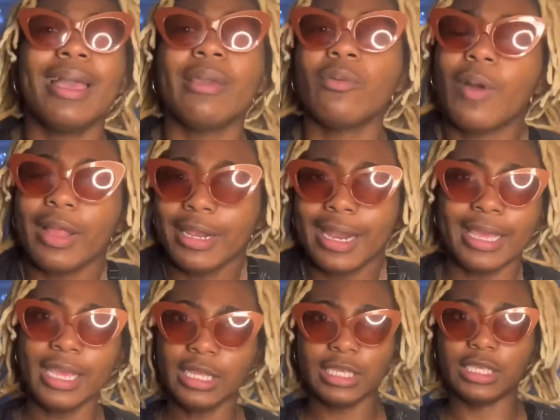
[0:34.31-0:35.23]
Why did I get
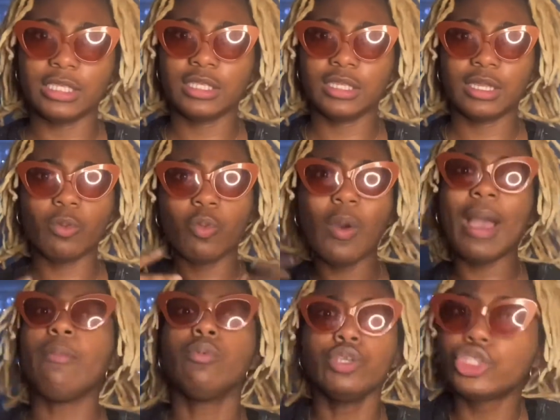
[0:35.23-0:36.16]
these? Why
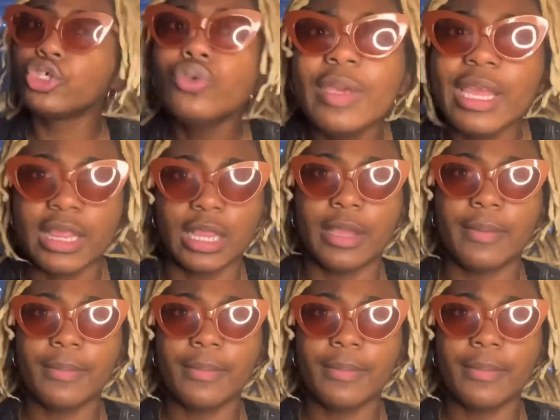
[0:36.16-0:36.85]
would you get them?